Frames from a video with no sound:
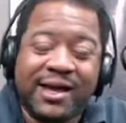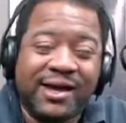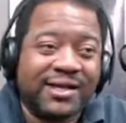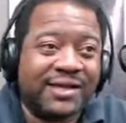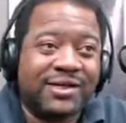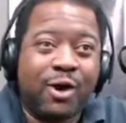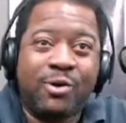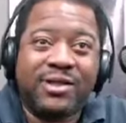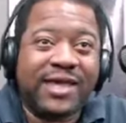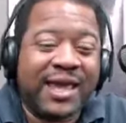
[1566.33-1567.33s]
that's the only
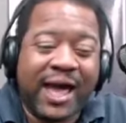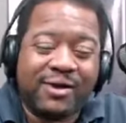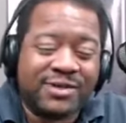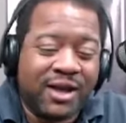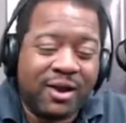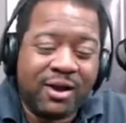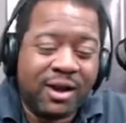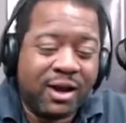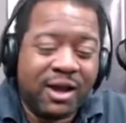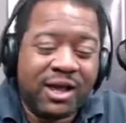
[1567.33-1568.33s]
thing out there
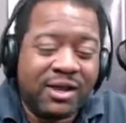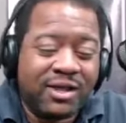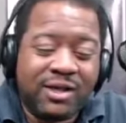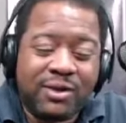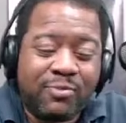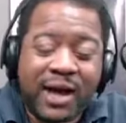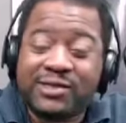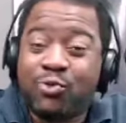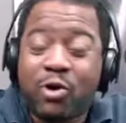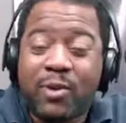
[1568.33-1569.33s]
in, the box
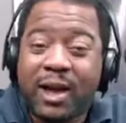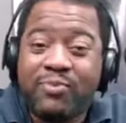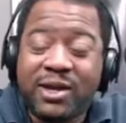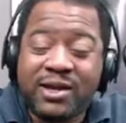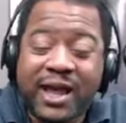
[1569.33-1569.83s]
world, in my opinion.